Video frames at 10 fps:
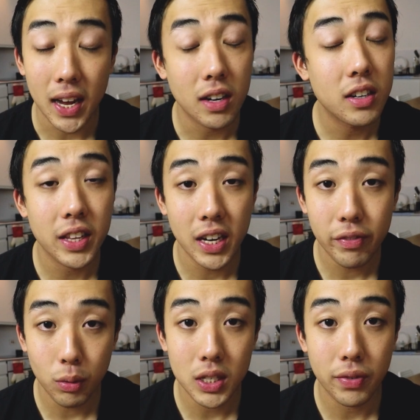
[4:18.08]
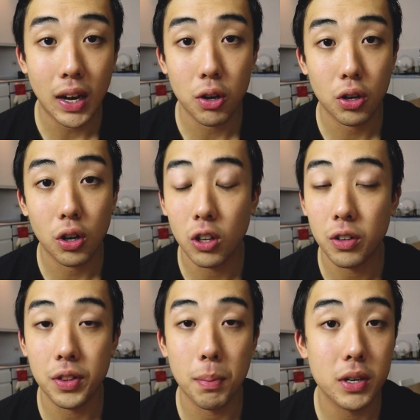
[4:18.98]
And under the influence of
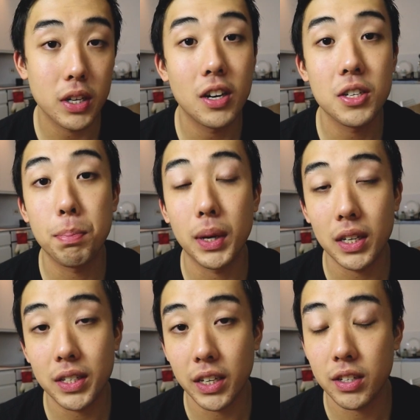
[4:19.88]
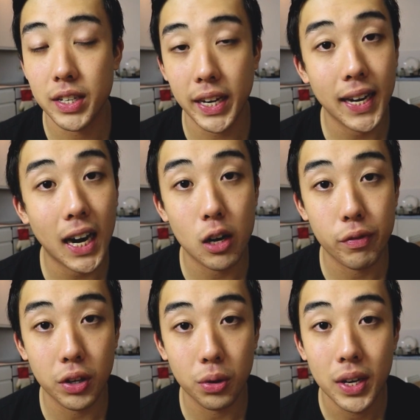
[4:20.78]
alcohol, the medulla's ability to take care
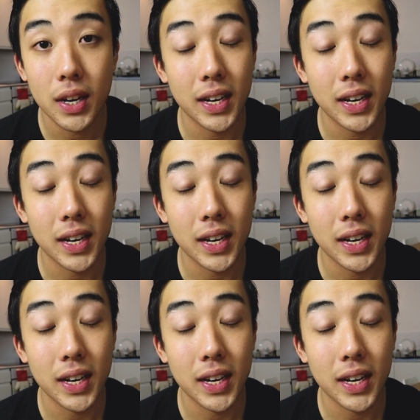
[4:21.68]
of you